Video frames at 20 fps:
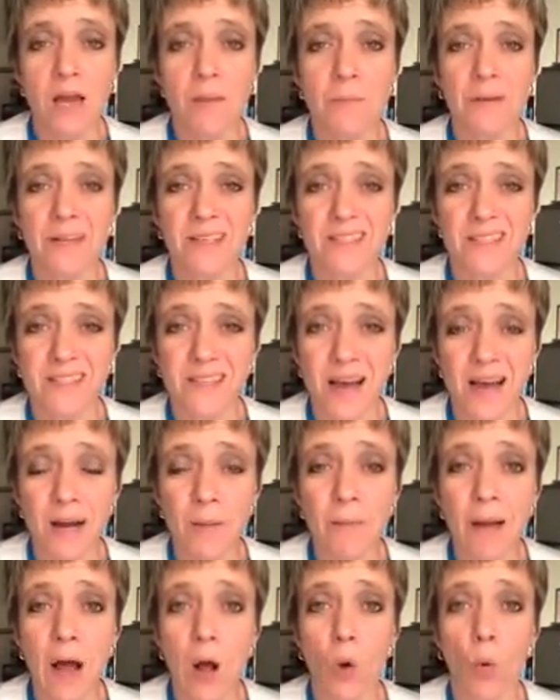But it's not
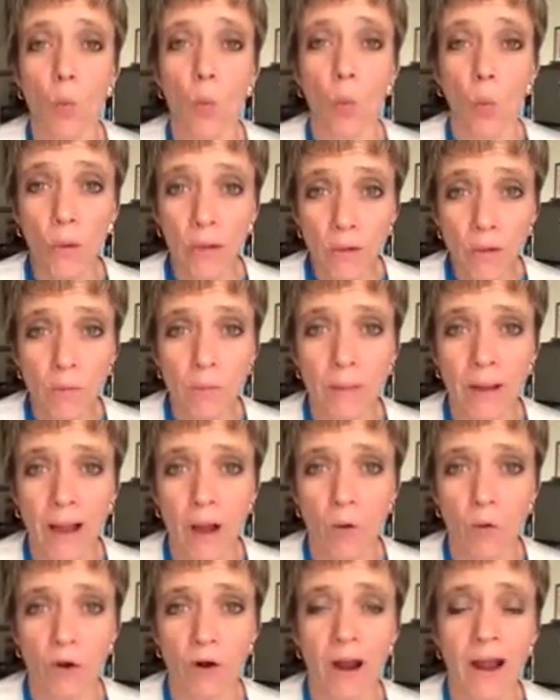about
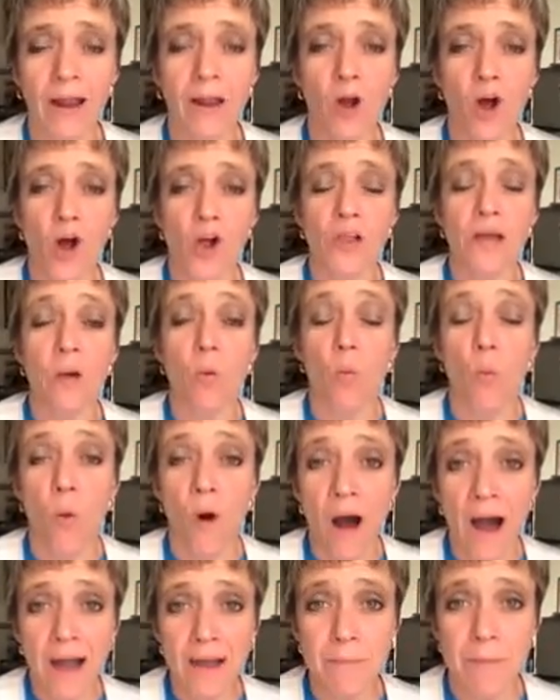willpower. I call it
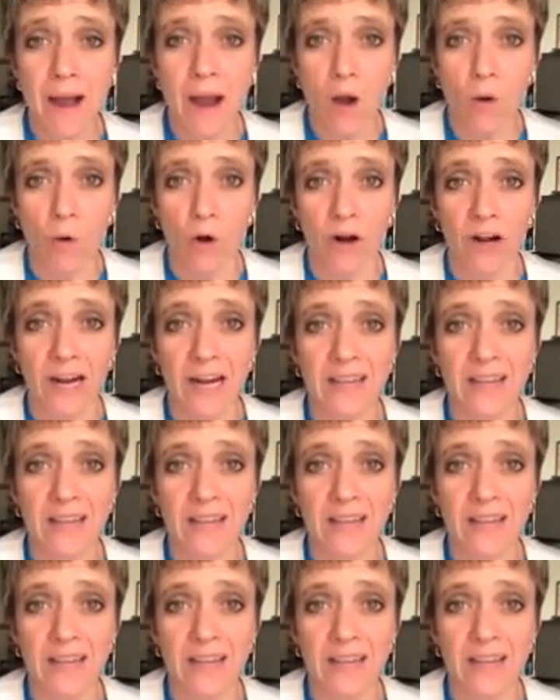why power.